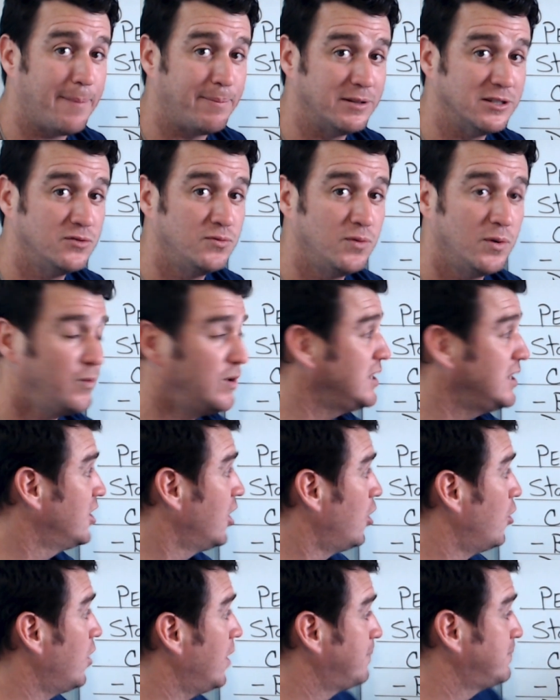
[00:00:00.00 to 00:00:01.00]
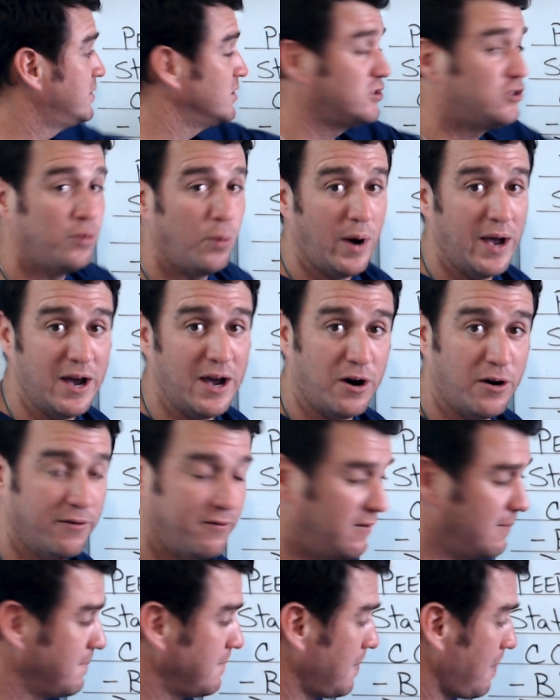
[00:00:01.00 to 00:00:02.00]
happens when we go up to
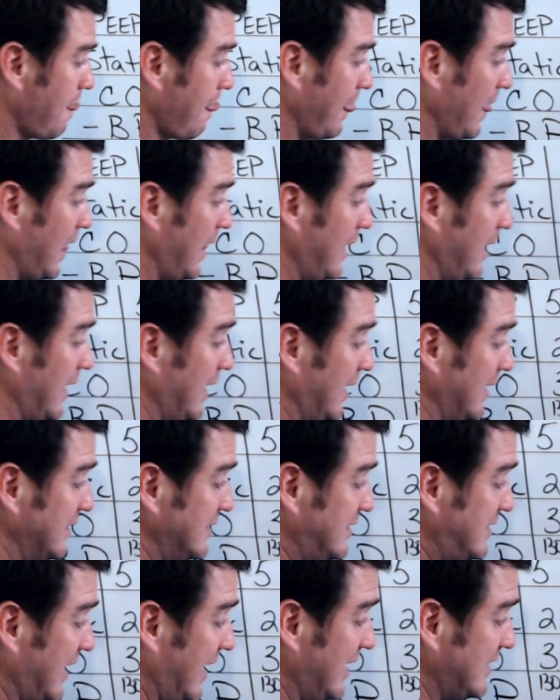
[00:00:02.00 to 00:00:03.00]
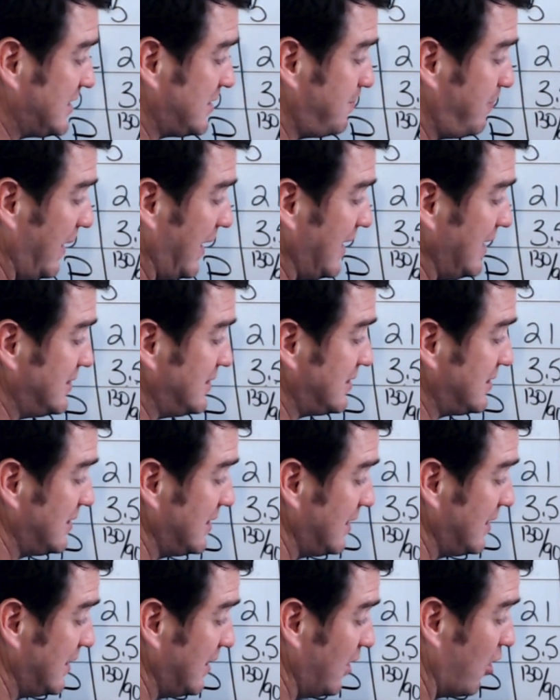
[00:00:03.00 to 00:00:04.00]
12. Dead
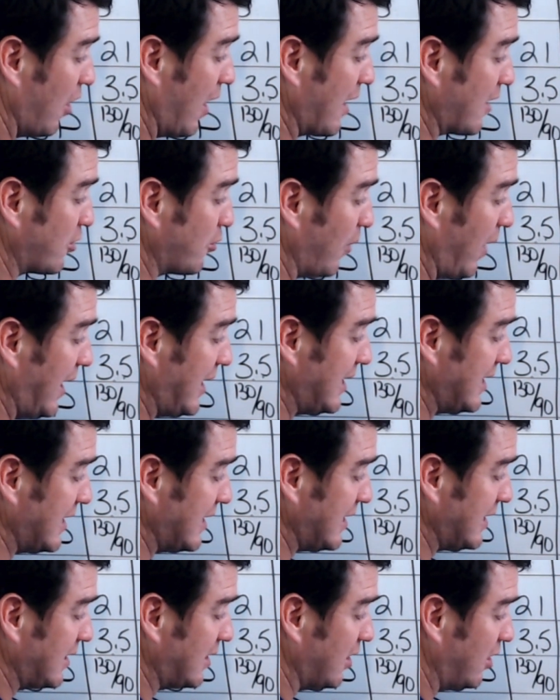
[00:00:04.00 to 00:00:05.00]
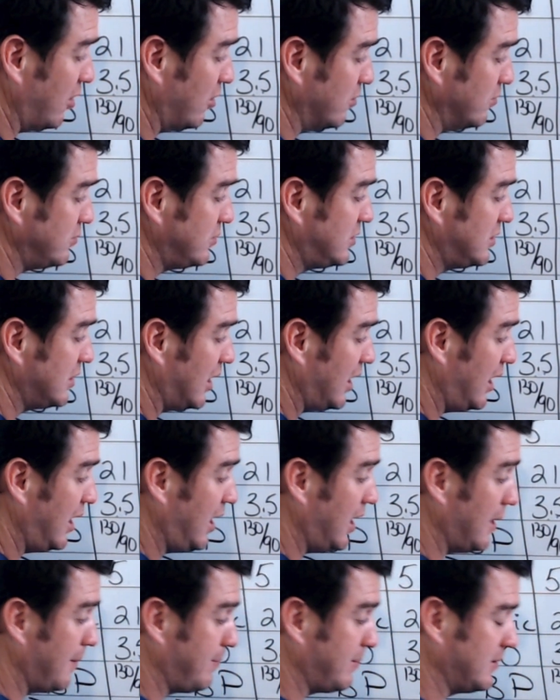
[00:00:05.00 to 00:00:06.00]
space, or our gradient goes
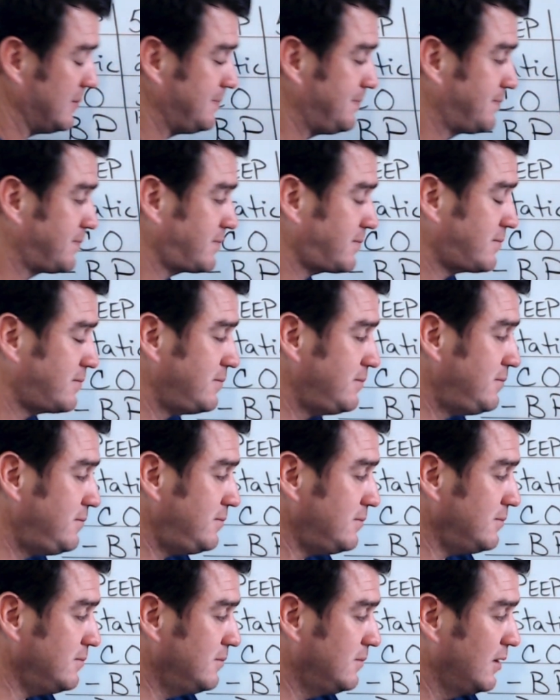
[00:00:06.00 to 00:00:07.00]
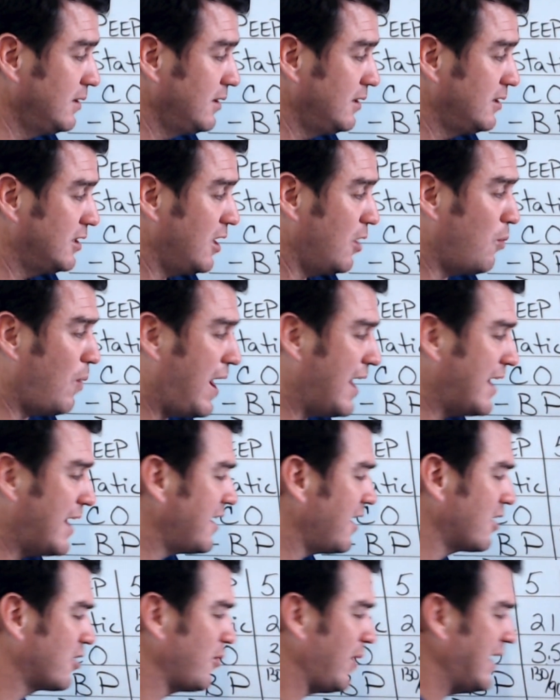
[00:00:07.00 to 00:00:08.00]
up. Now,
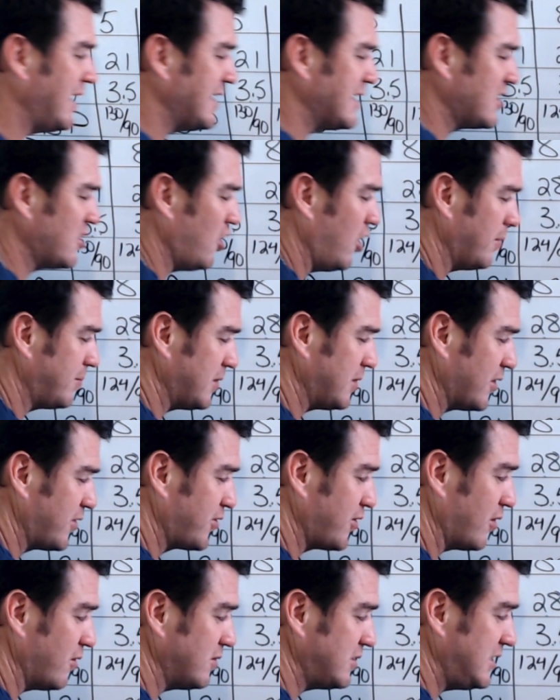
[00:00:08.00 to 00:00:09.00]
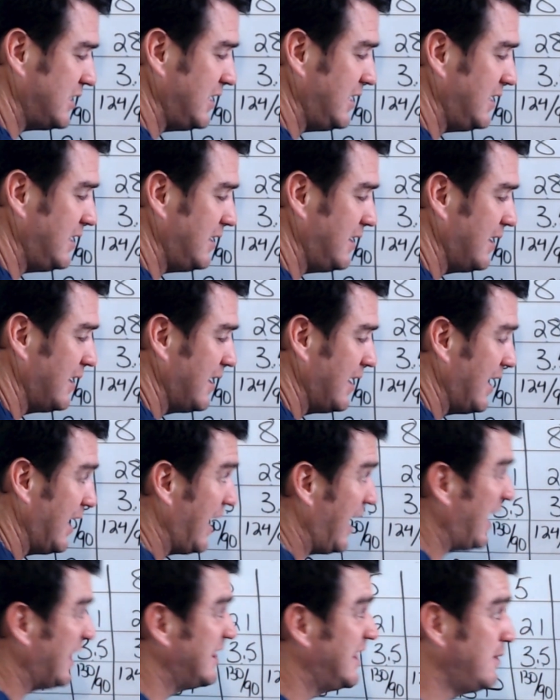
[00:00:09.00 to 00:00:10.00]
why did our gradient go up to 13?
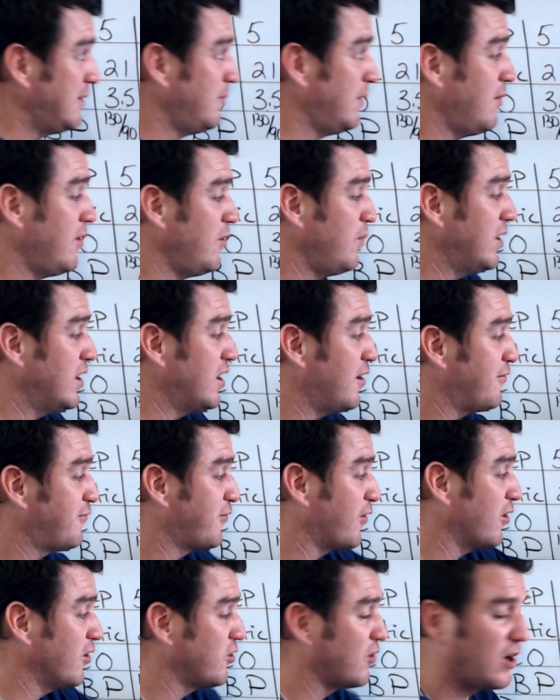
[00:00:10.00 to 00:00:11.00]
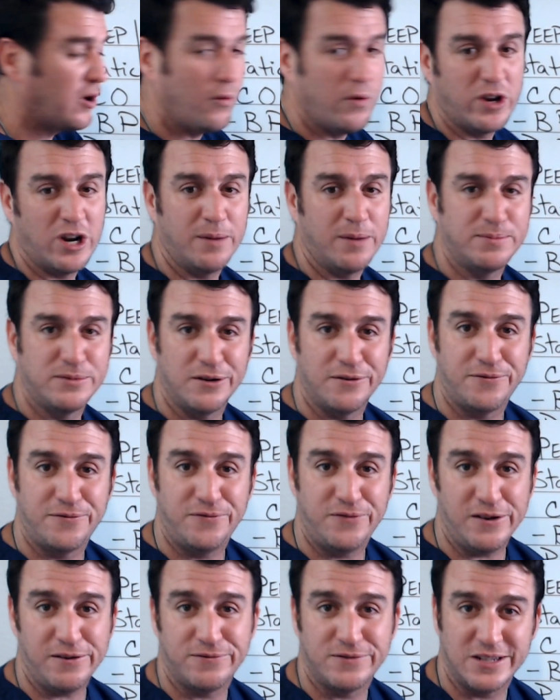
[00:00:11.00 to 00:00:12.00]
And then when we went up further, it went up to
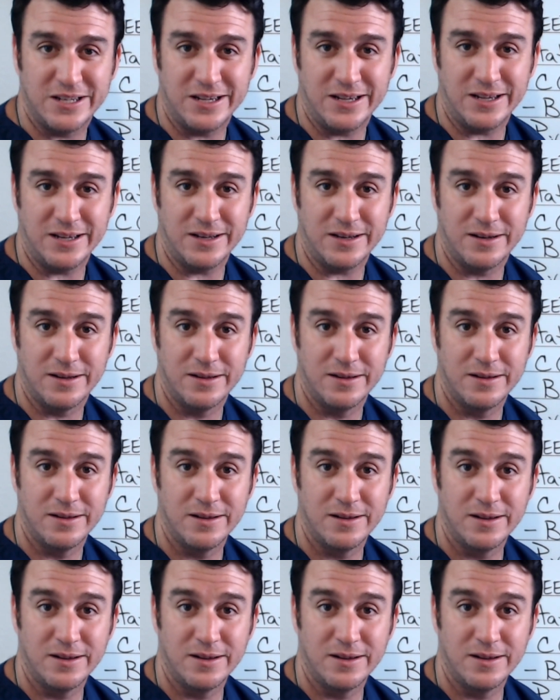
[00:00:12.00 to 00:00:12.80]
15.